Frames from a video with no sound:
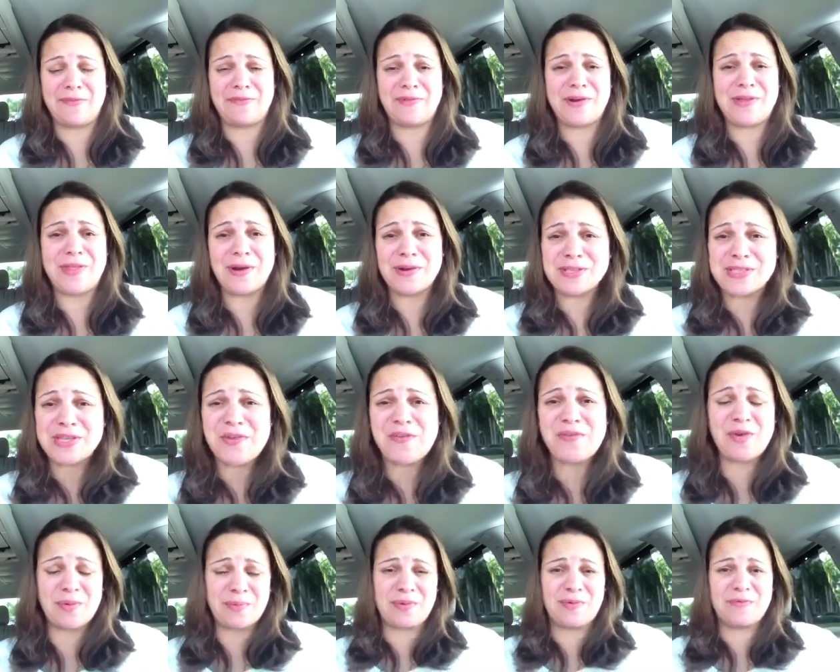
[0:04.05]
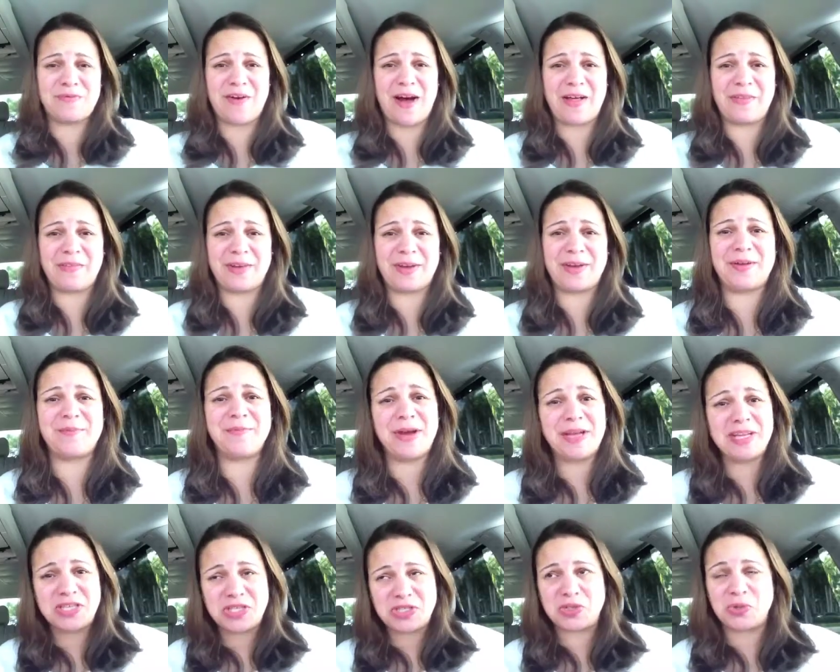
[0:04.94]
For those of you who've been following
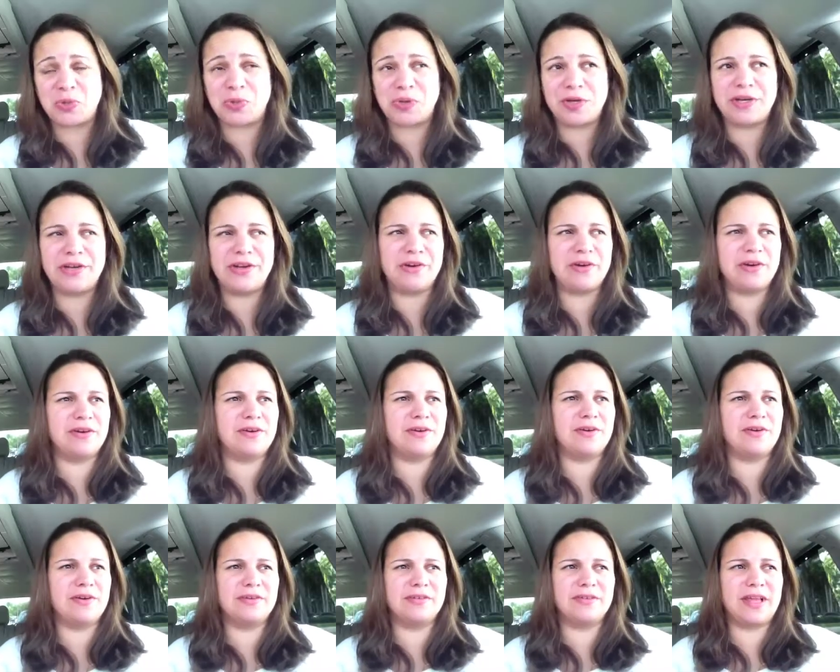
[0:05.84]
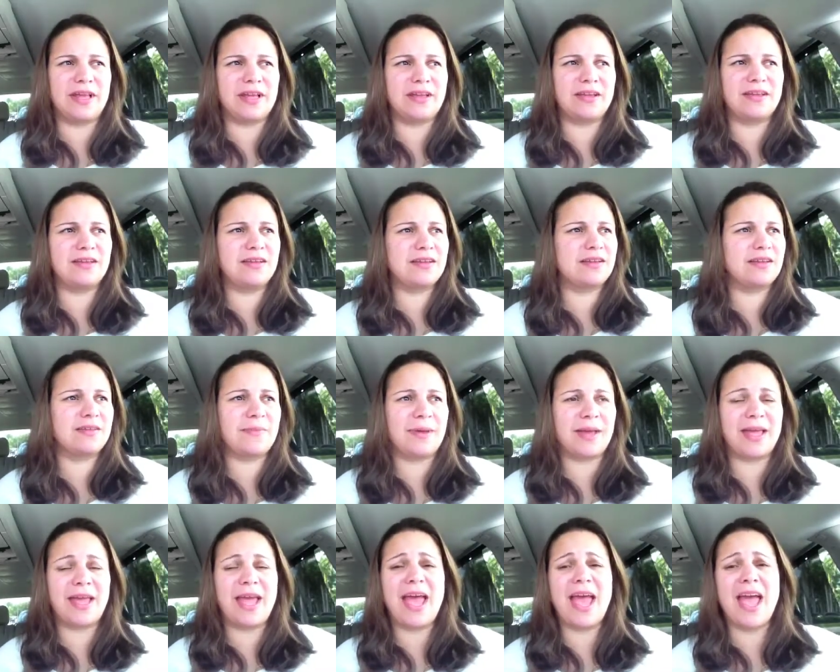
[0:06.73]
my story or like my
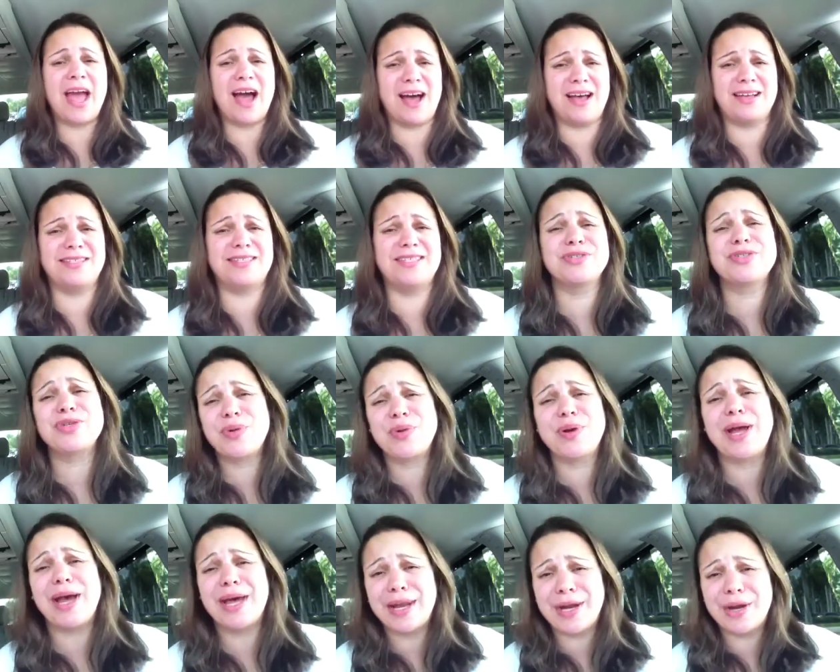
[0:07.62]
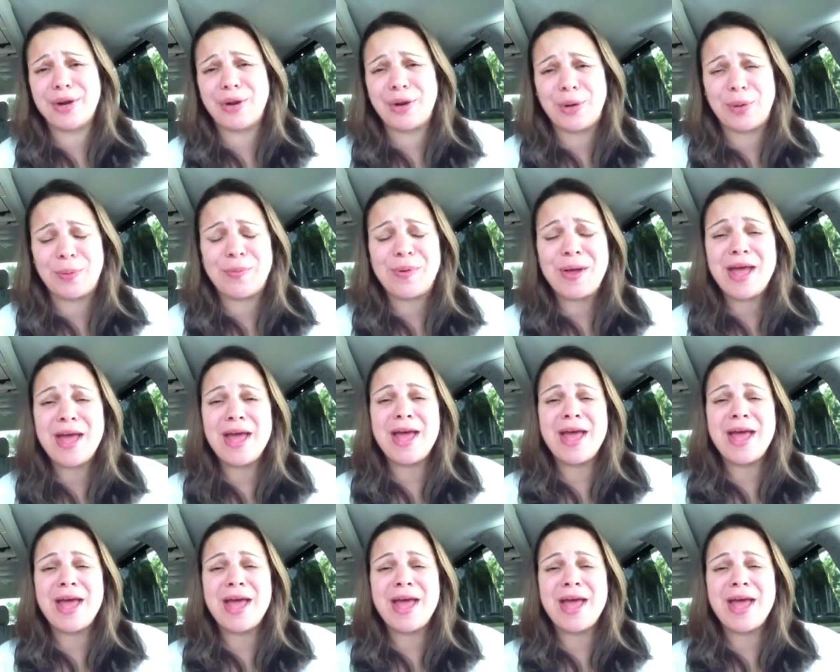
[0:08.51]
chaos that's going on at home,